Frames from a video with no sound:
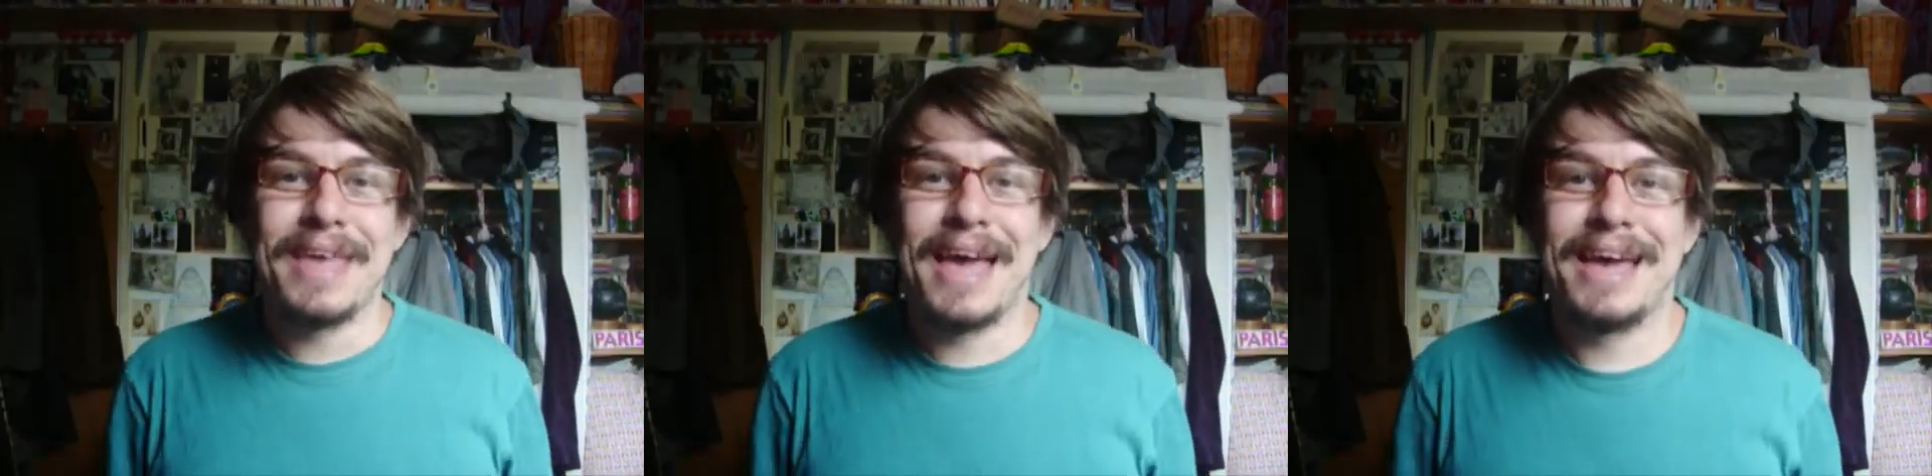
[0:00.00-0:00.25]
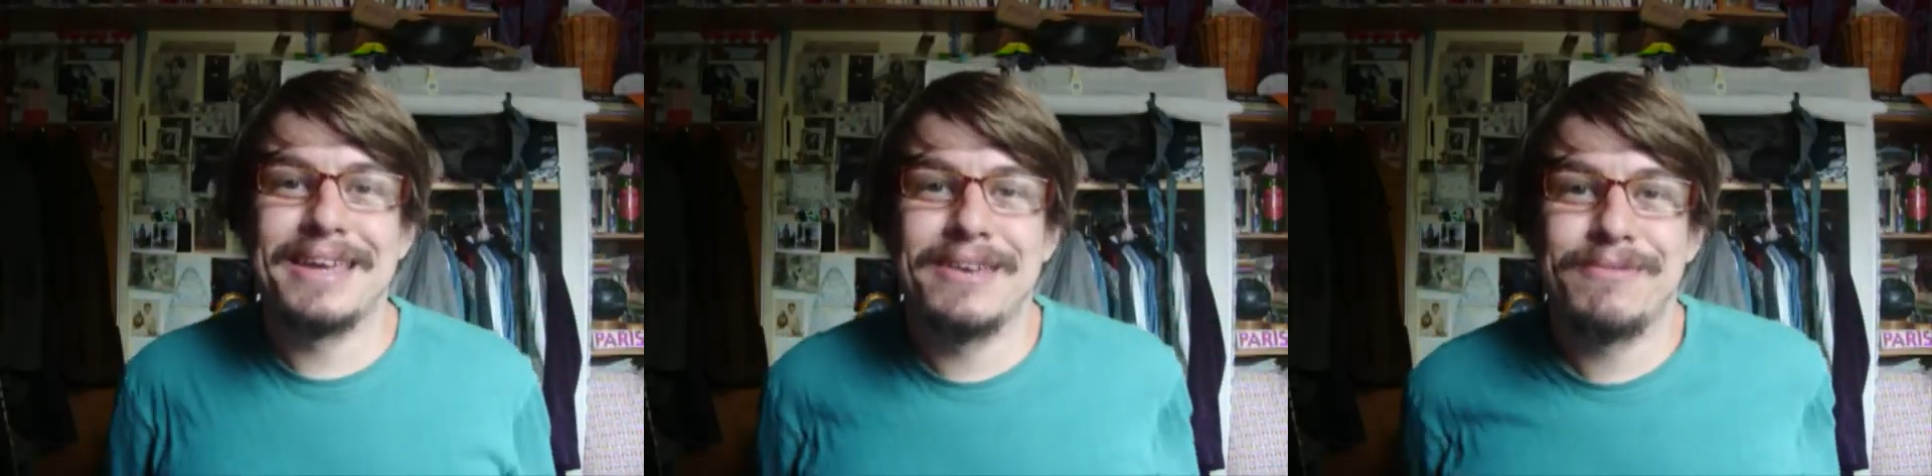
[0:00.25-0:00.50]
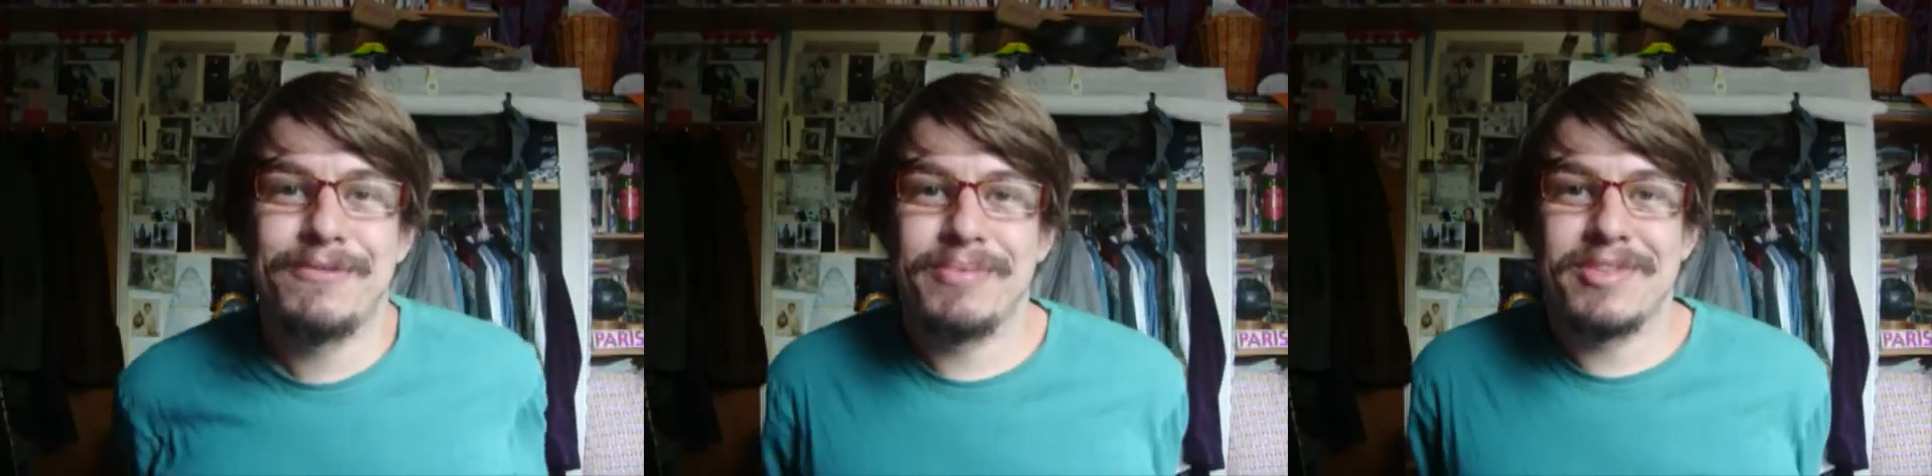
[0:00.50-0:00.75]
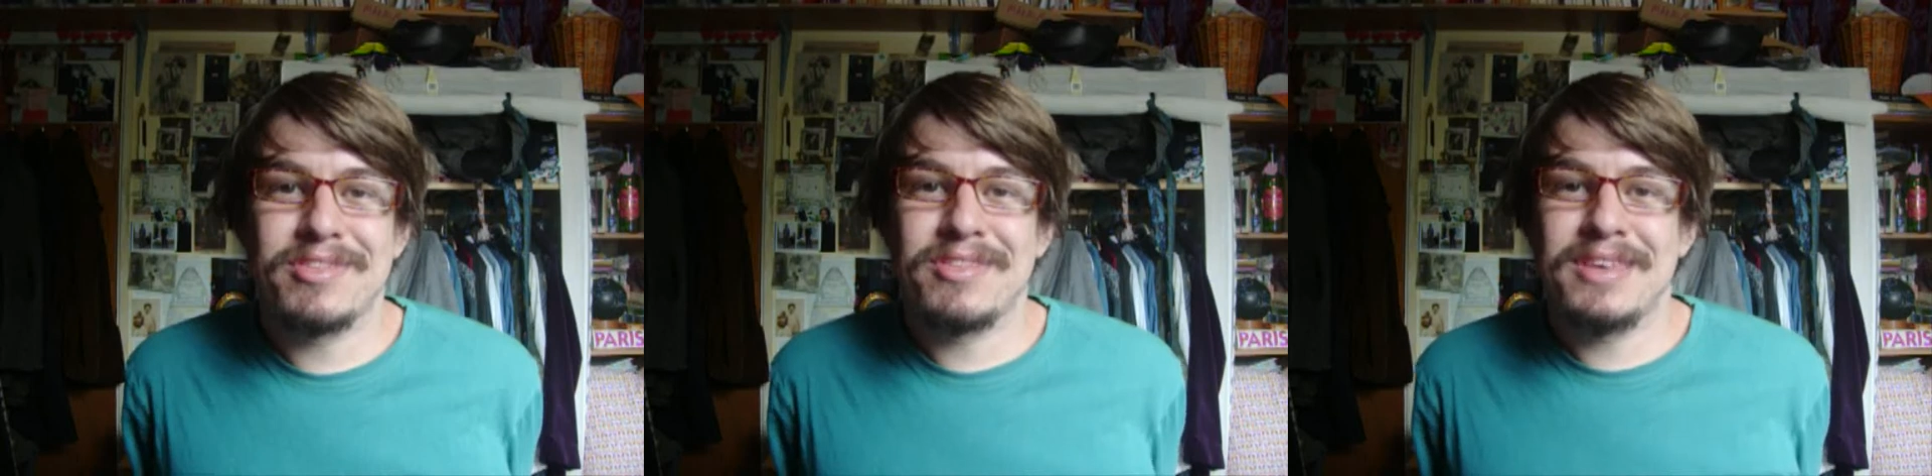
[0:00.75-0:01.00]
hanging from
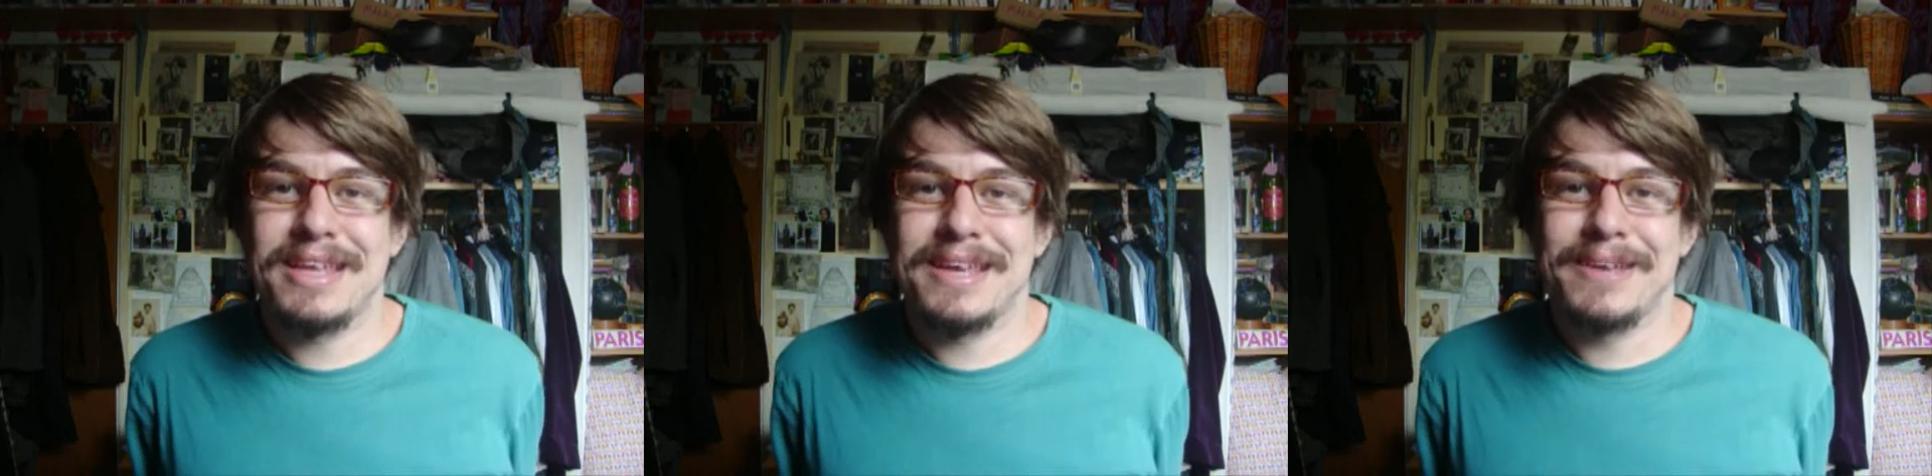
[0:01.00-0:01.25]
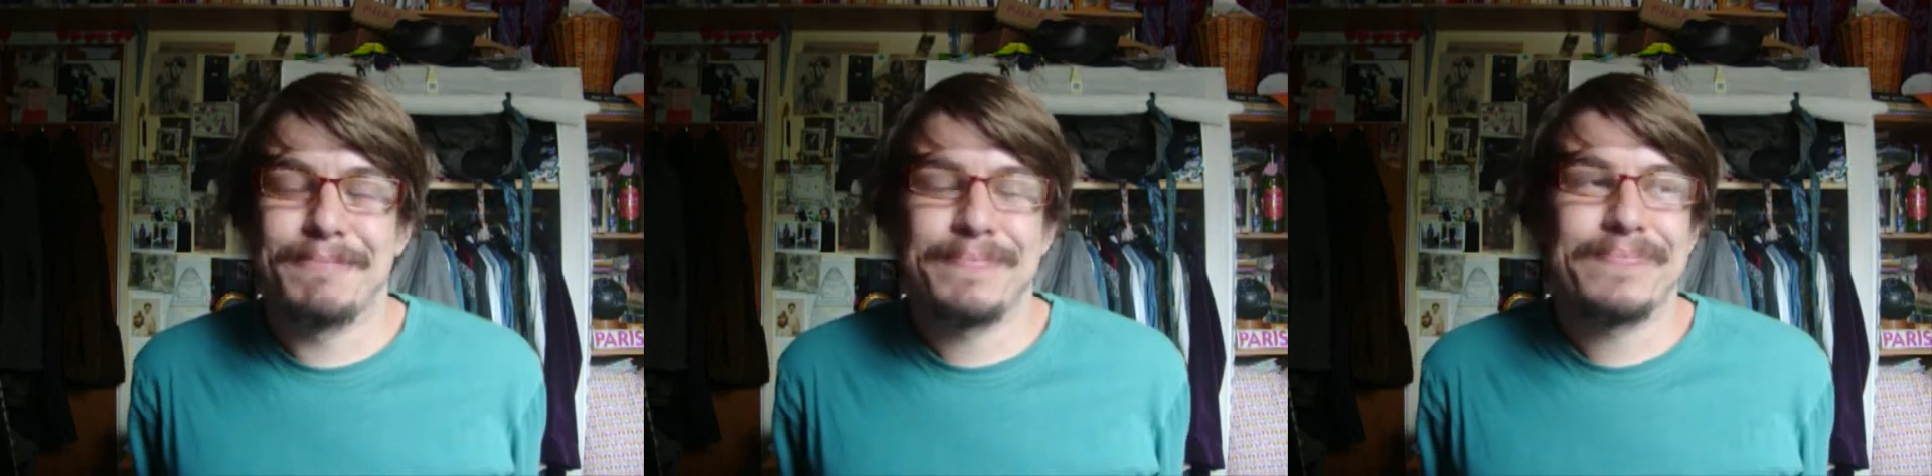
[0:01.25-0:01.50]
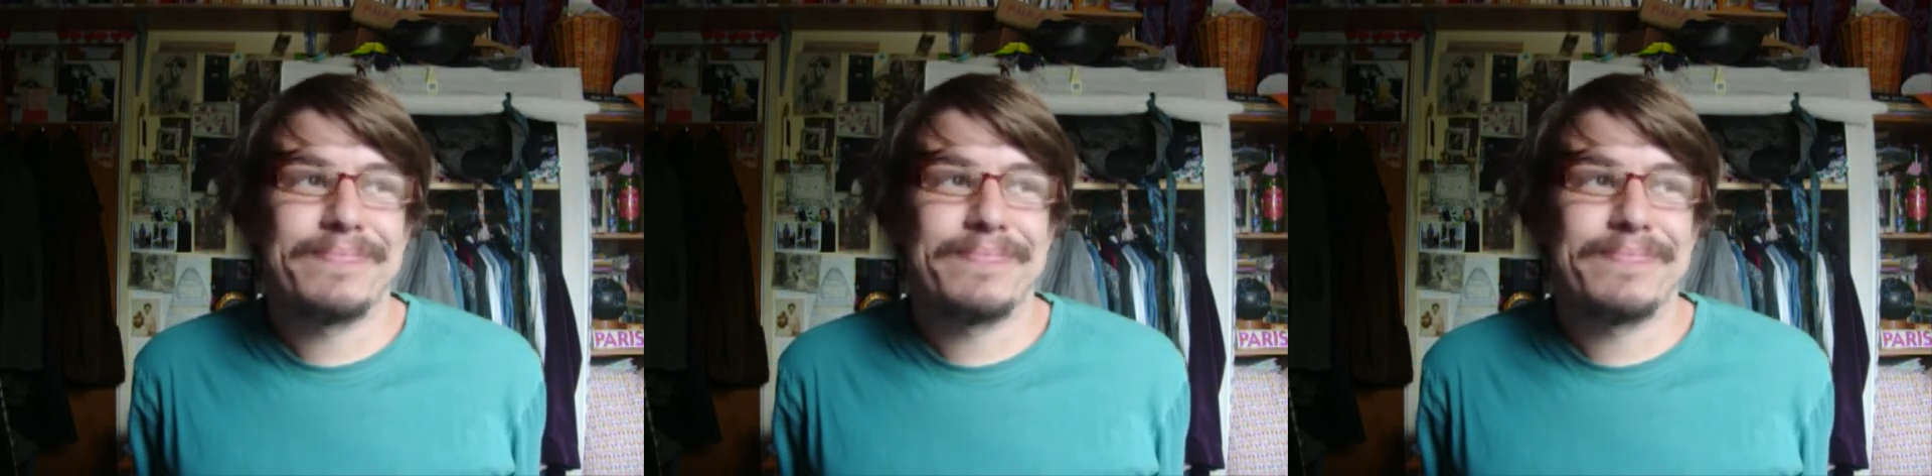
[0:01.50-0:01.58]
the ceiling.